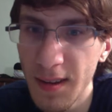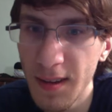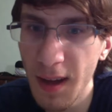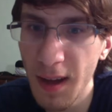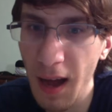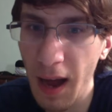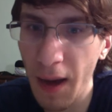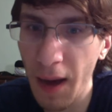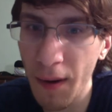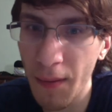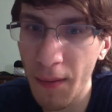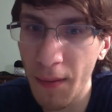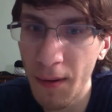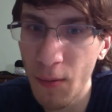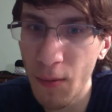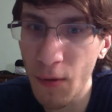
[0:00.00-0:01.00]
I don't
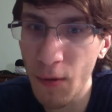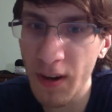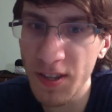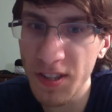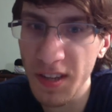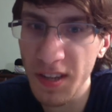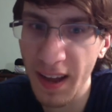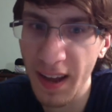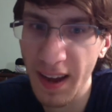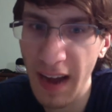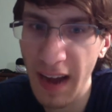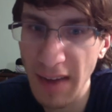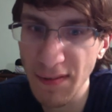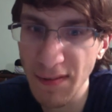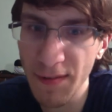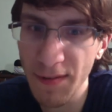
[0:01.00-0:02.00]
know. We're gonna see like
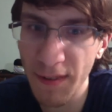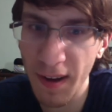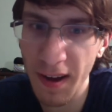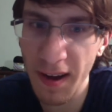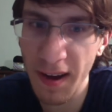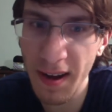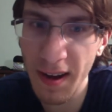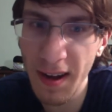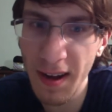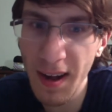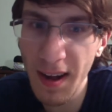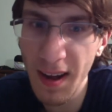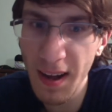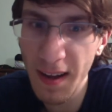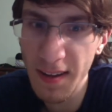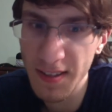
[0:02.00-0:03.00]
half a fight.
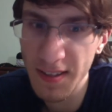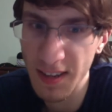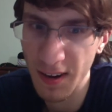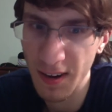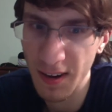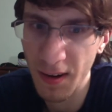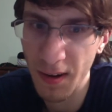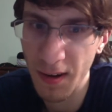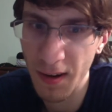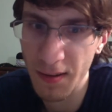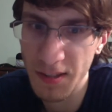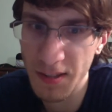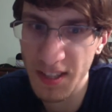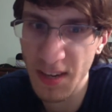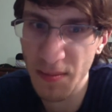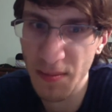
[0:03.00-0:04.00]
It's like, oh,
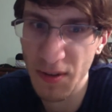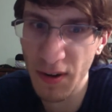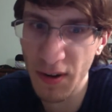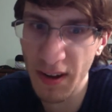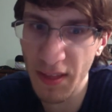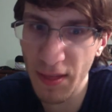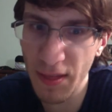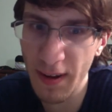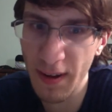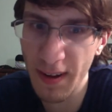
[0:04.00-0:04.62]
skip to grade 3.